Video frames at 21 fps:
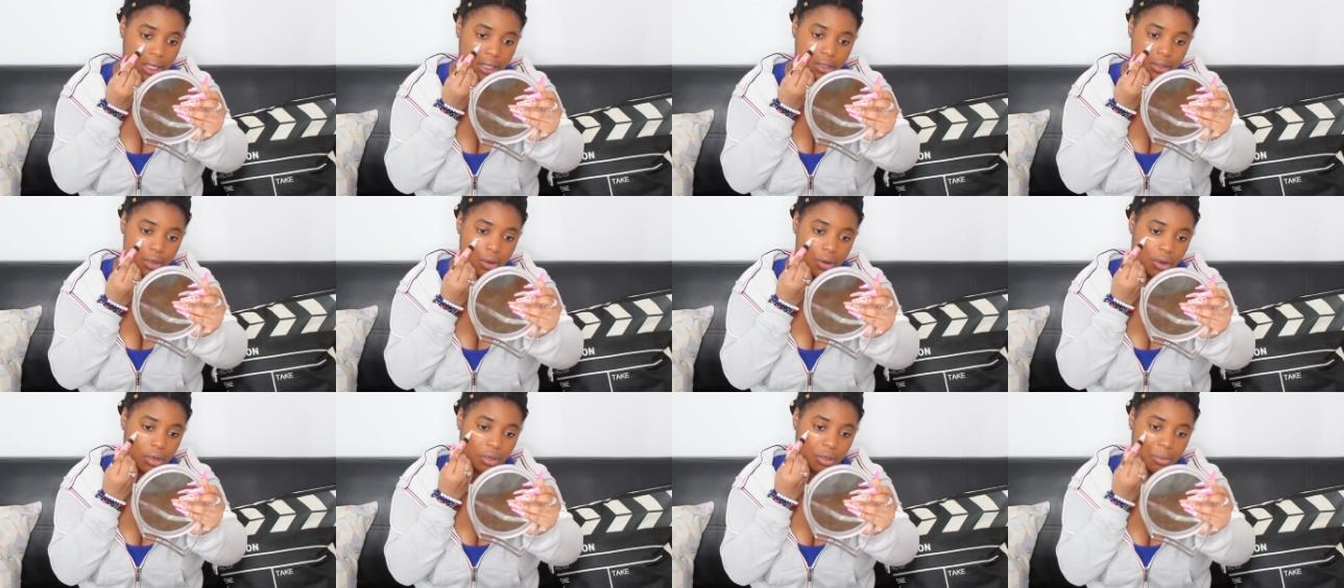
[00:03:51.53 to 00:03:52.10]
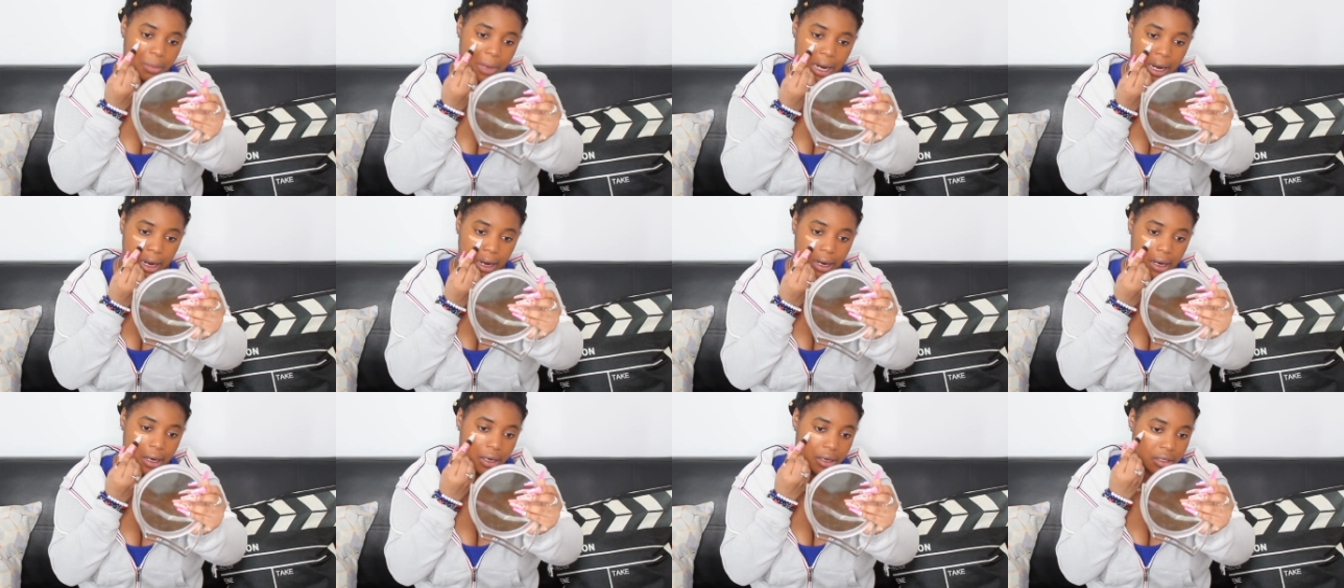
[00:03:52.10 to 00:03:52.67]
like to go under my
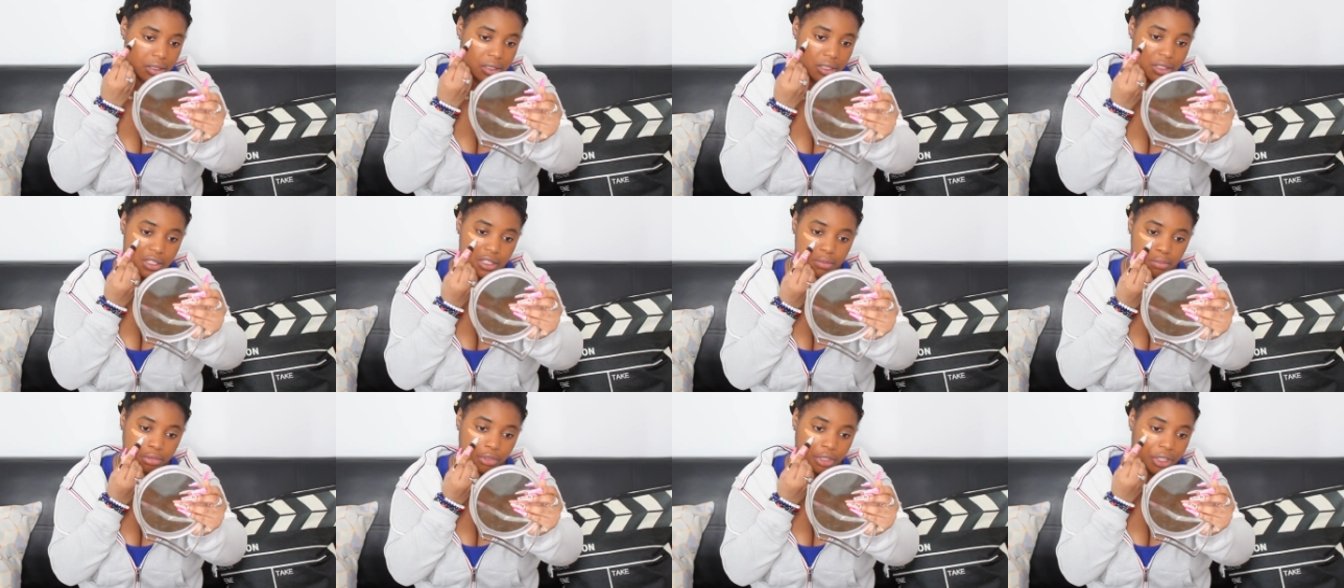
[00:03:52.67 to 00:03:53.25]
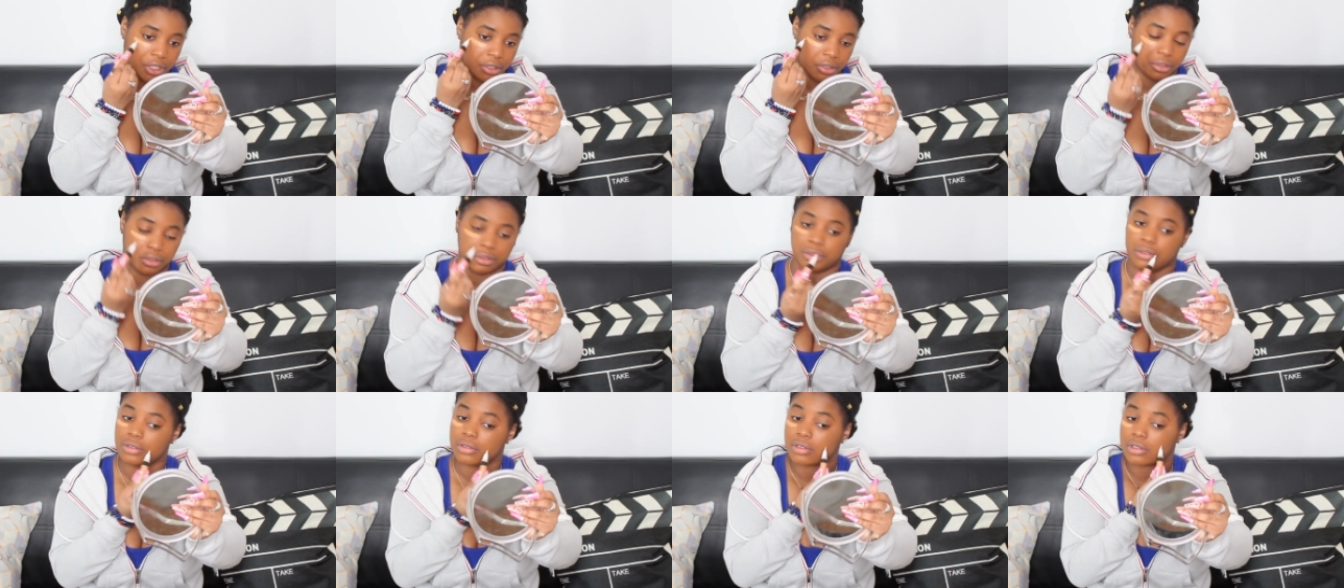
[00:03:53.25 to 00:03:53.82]
eyes. This is brand
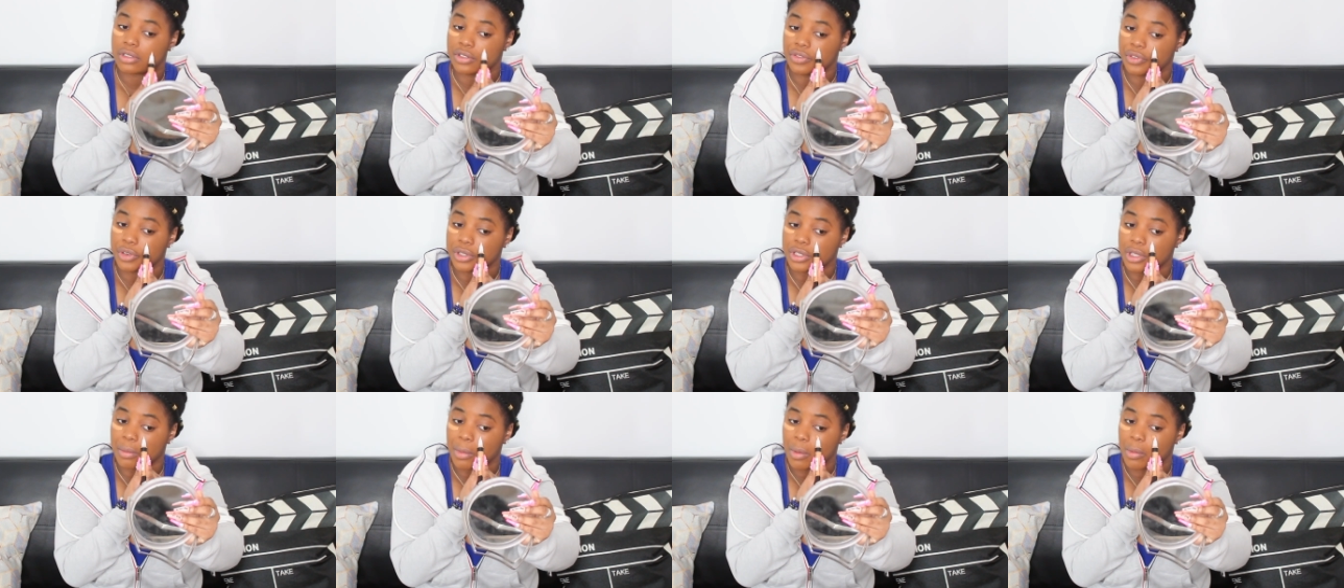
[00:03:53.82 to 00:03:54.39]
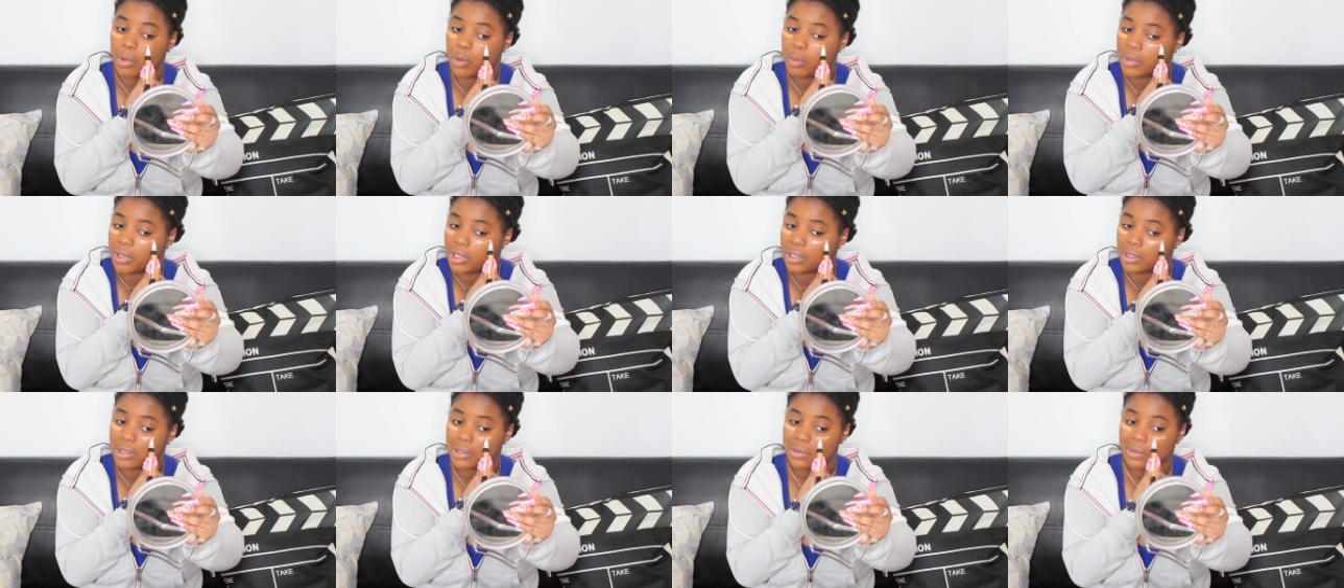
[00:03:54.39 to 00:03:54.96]
new, so it's the first time I'm
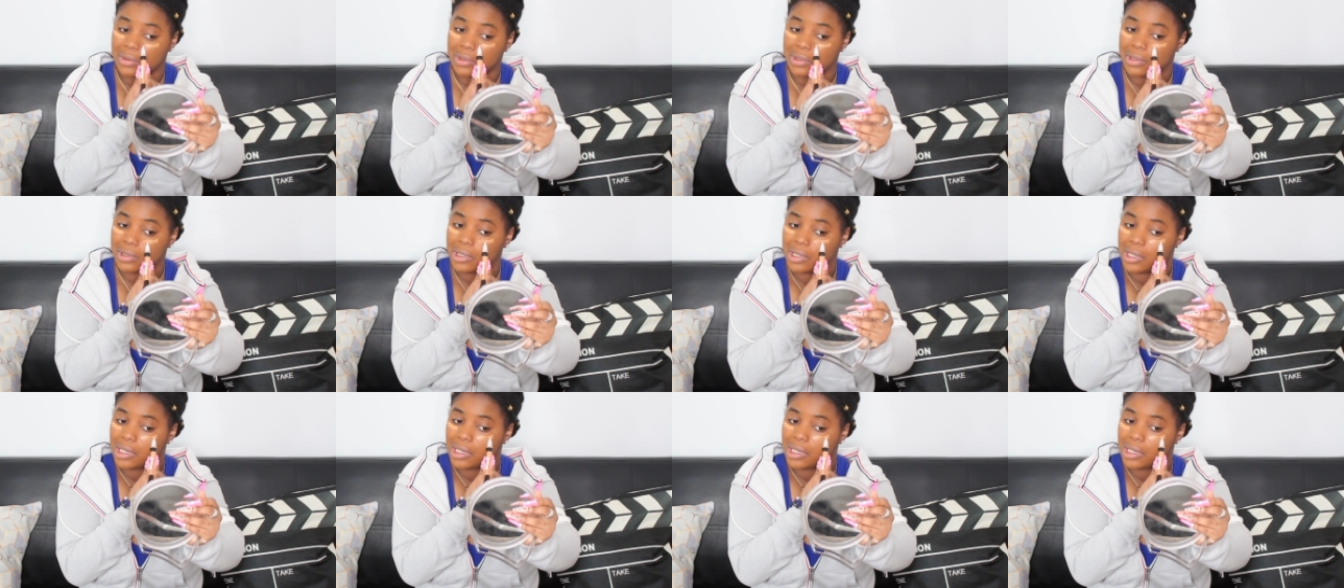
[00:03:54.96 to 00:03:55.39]
opening this one.